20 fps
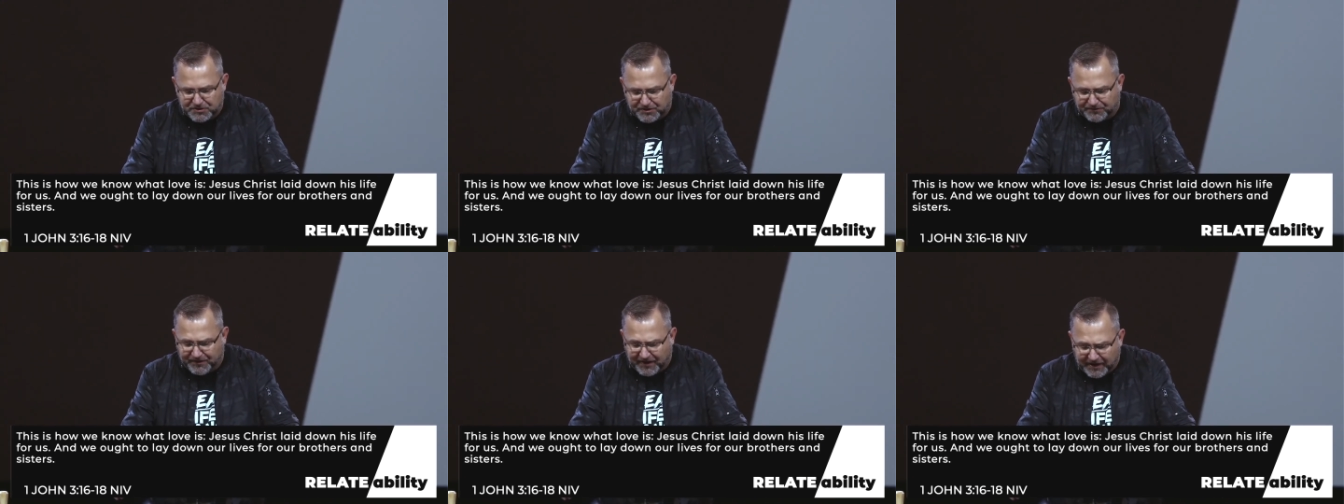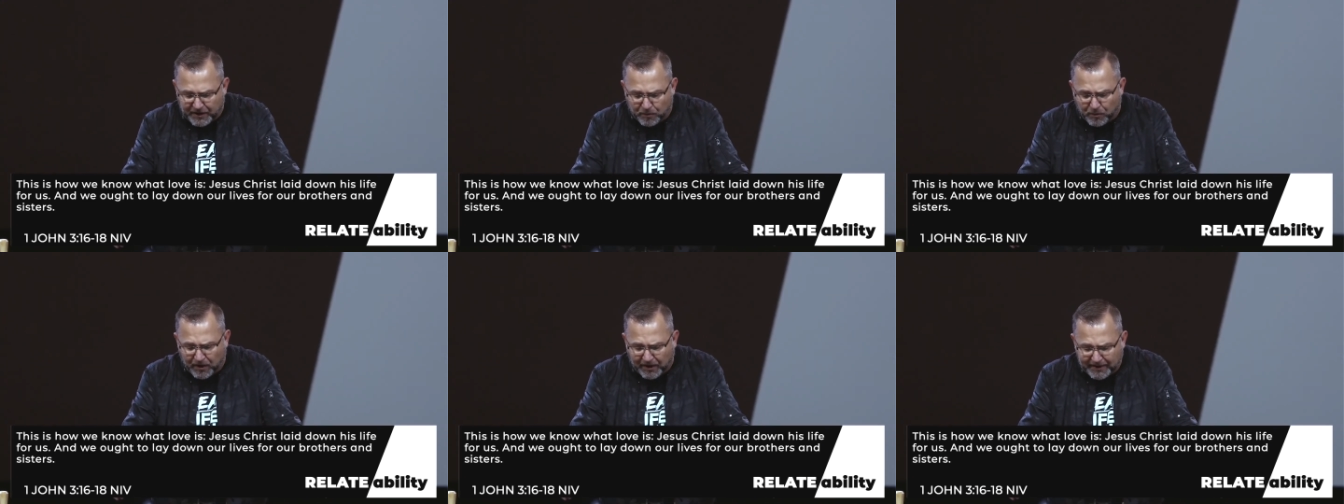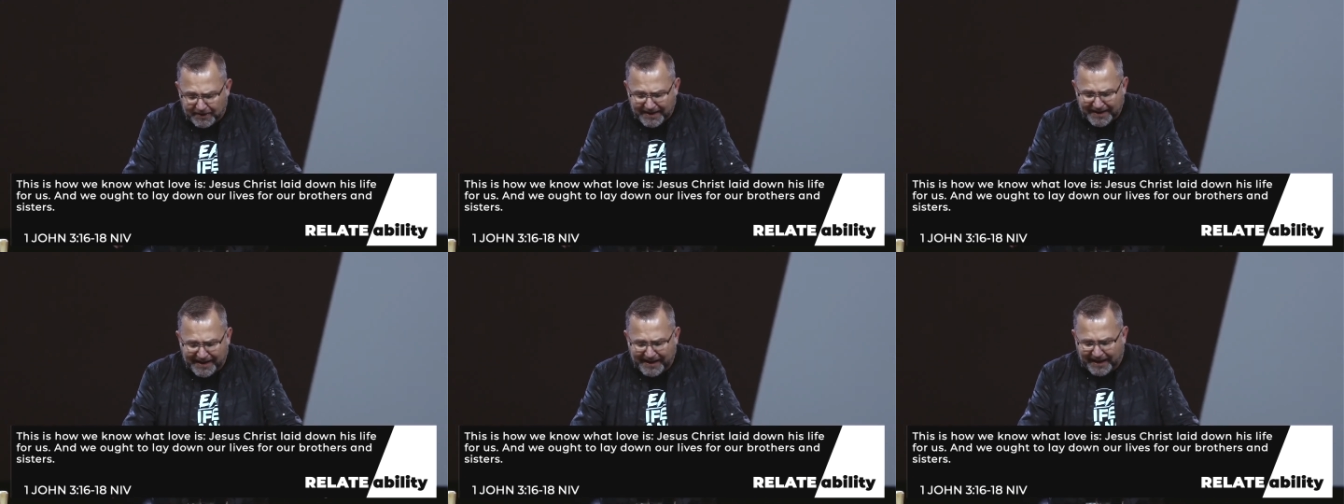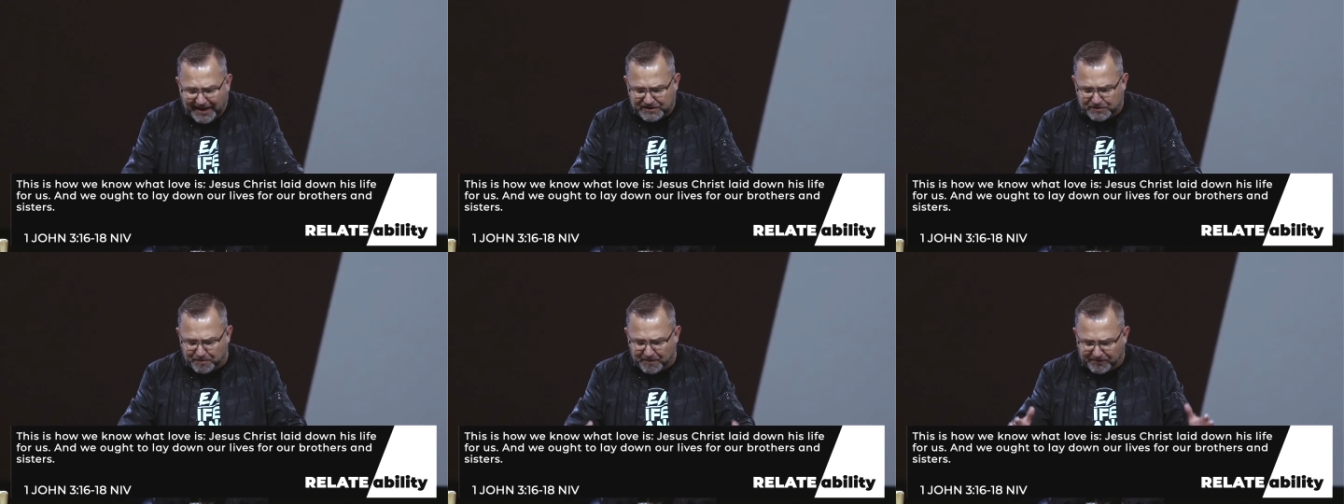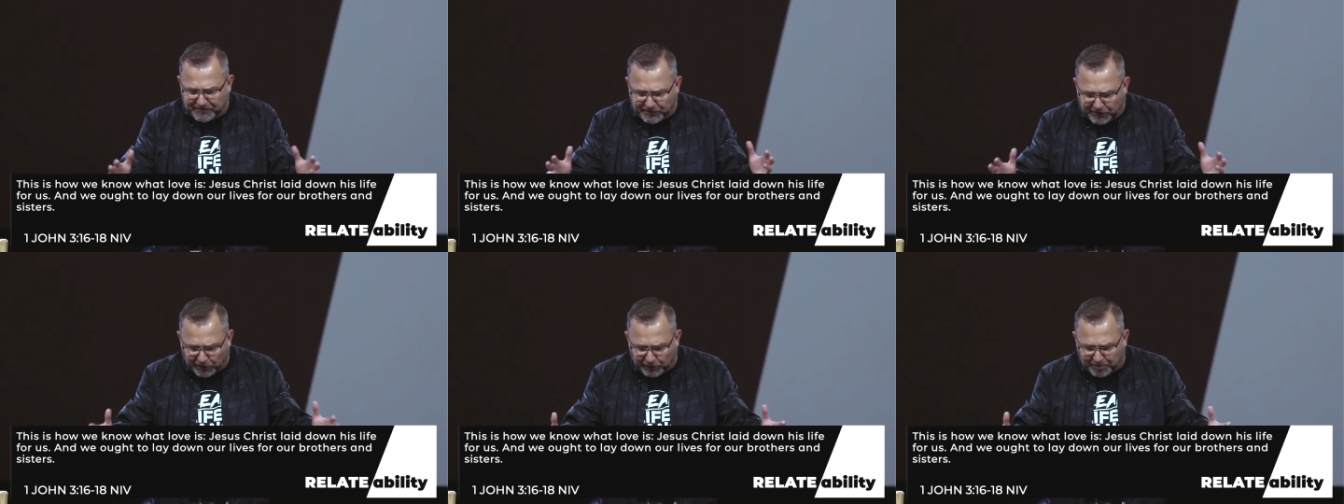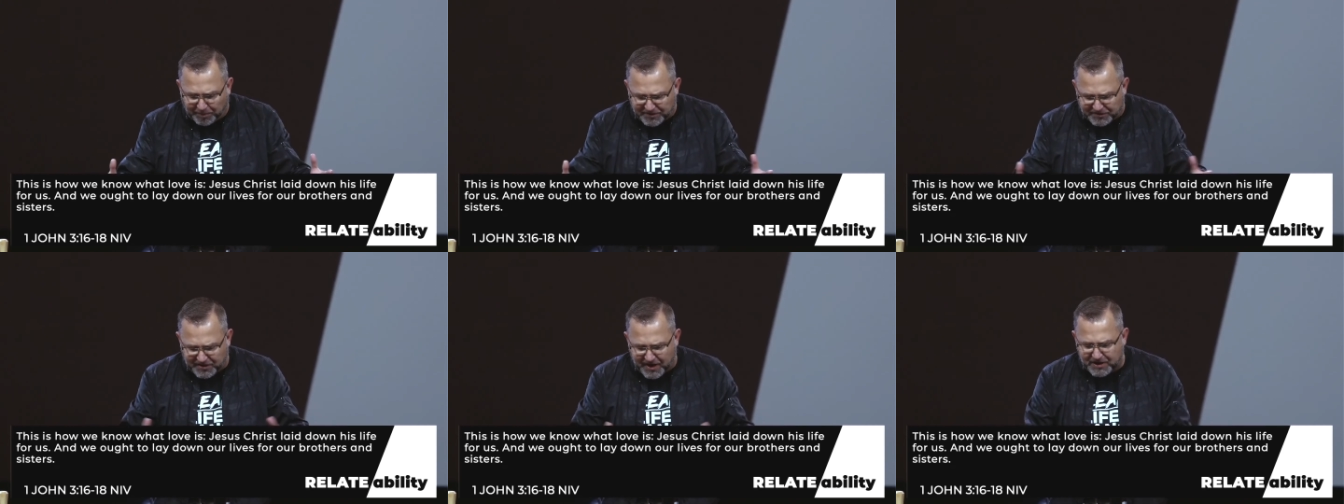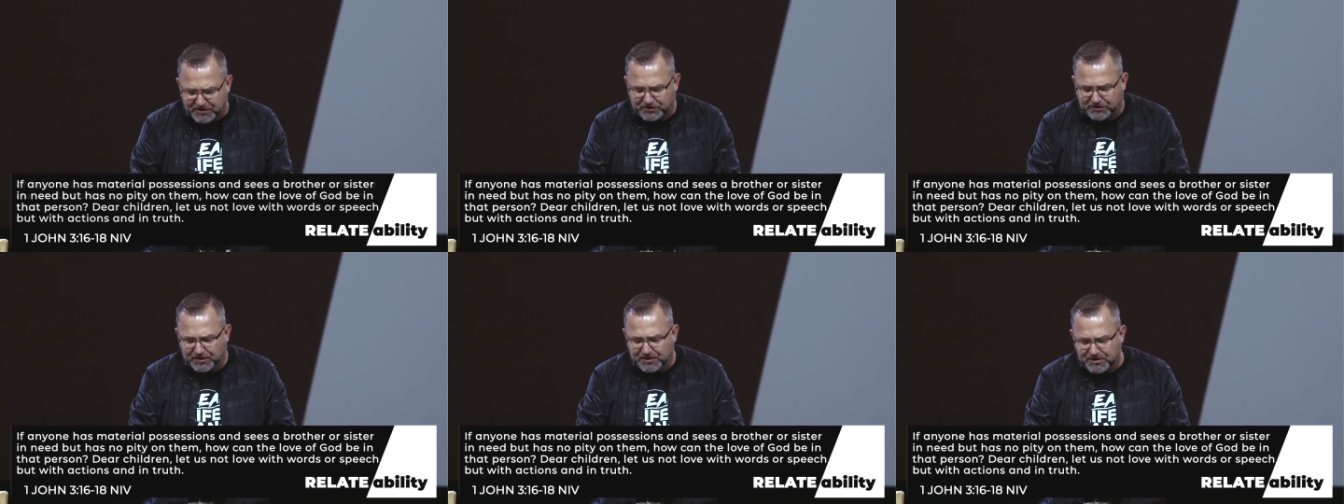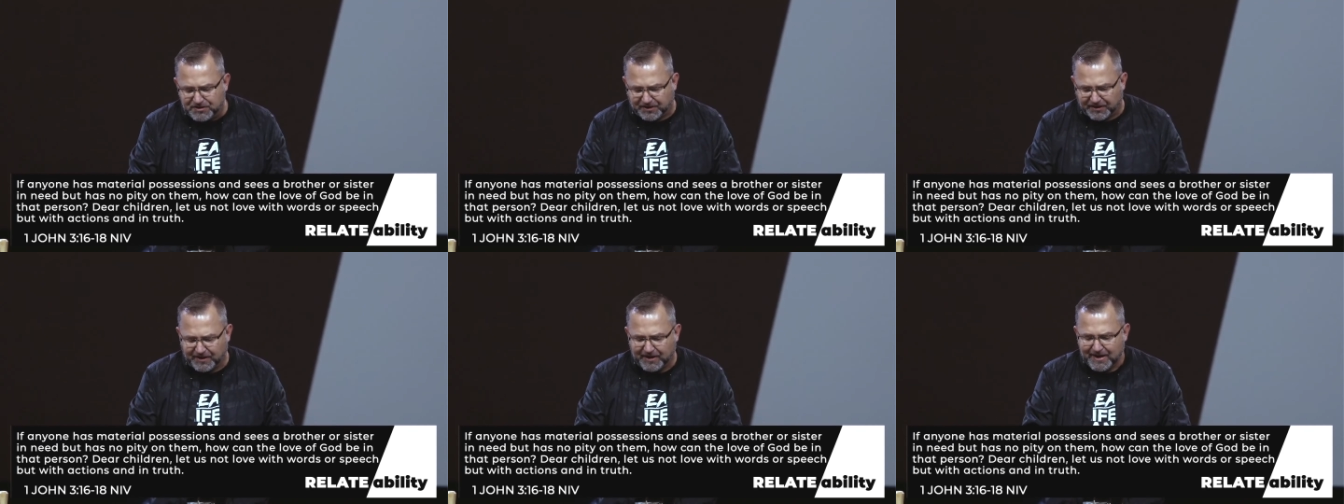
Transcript: If anyone has material possessions and